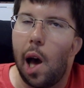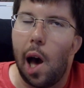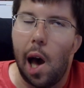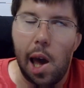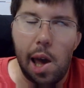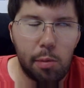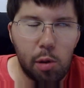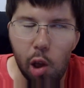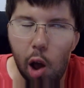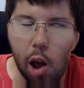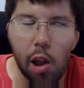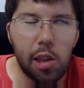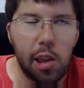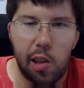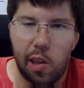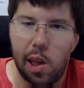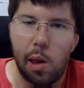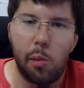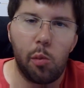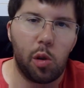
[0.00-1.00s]
I have thought
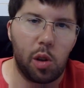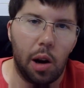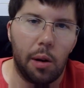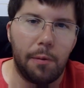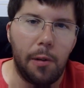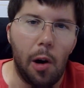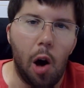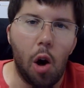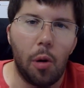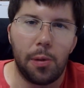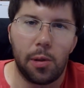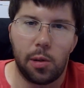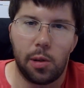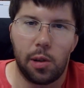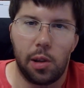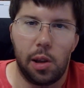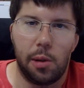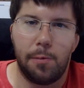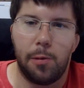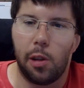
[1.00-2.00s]
this team was going to fall off a
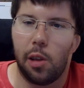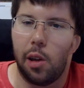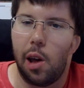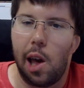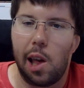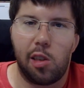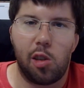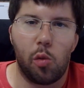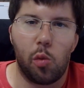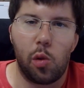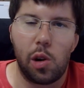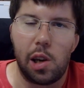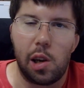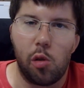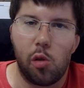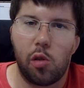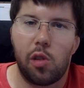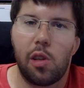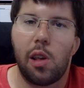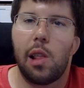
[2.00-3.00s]
cliff for the last 3
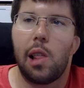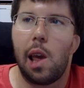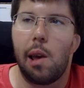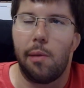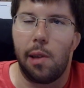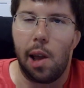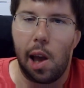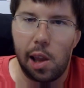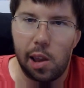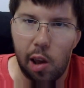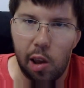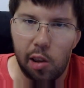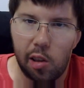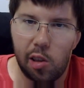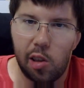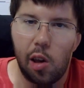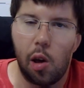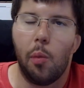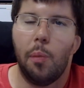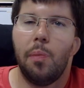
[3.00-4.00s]
years. They have not
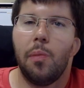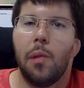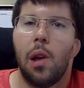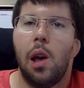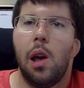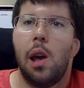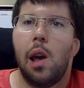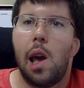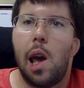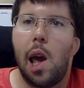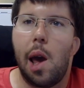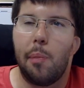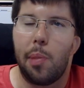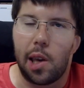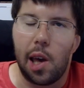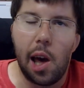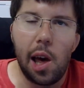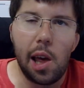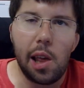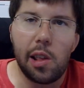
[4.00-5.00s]
done so. And
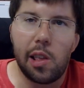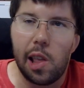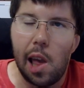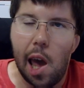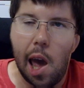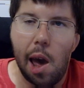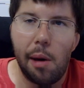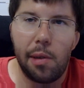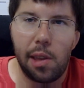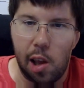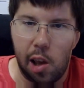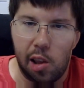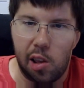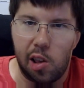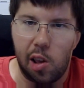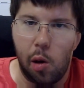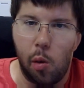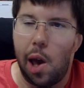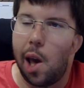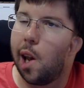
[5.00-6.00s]
because they haven't
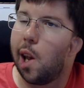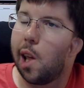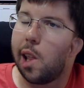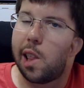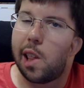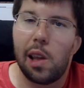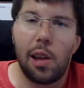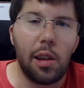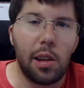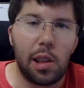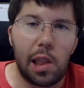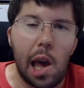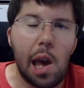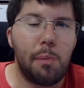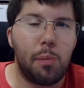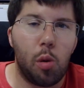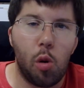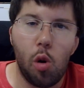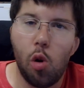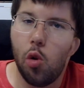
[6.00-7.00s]
done so, and until
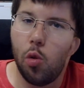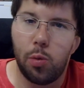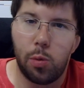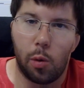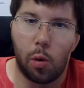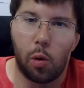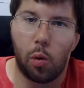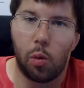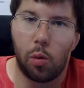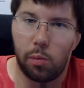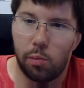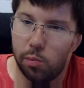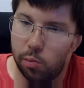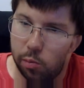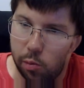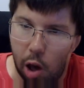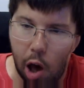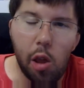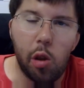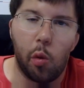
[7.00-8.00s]
they prove
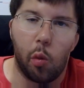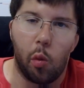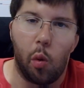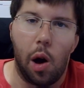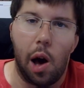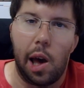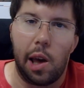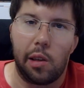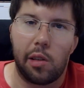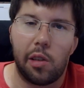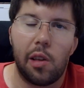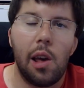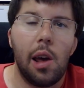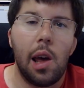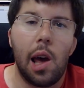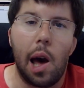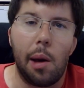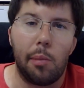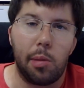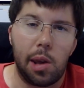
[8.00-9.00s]
otherwise,
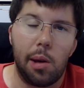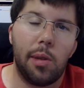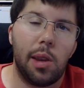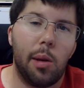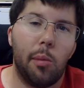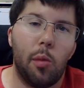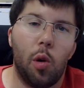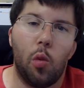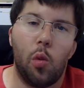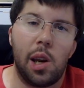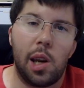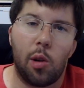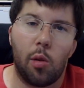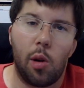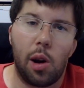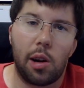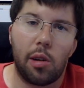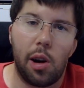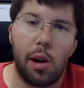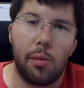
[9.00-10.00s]
I'm giving them a
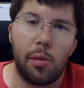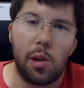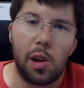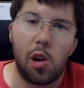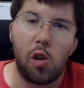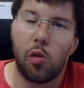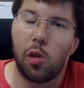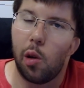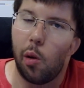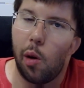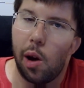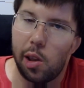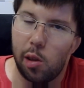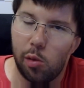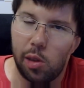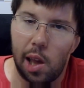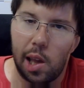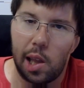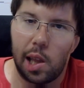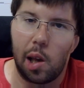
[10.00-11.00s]
winning record every year, though I
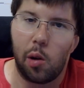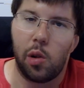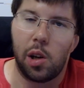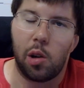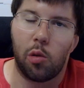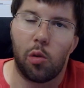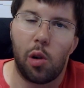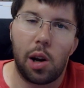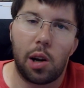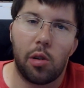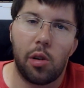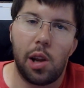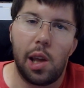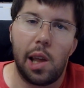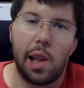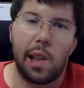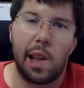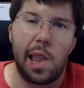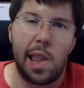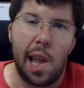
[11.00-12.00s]
do think that winning
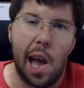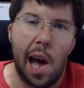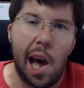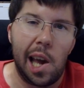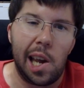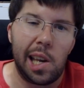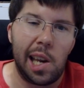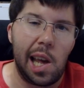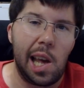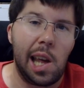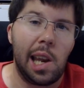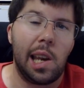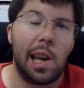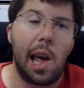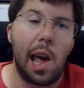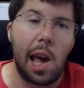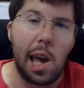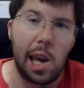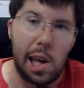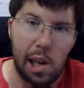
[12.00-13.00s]
record is a
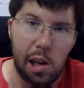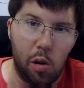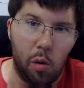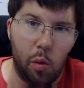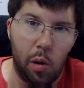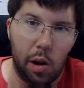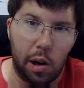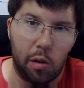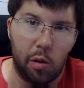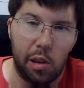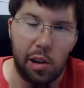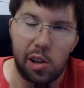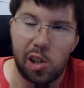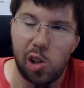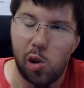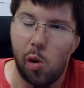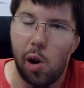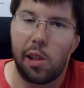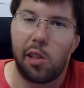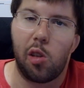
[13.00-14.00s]
9-8 record
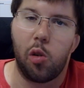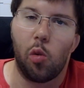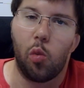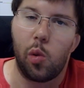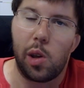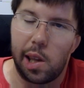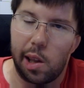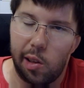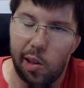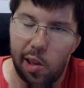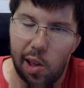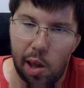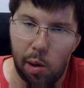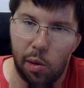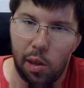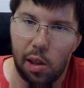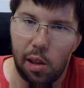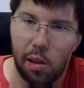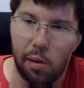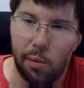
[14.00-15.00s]
this year as the weakest
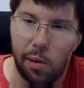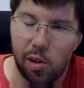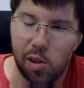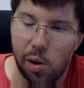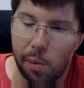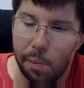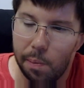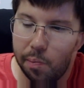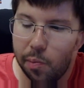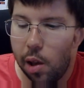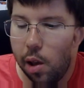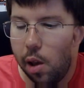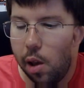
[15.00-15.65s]
team in the division.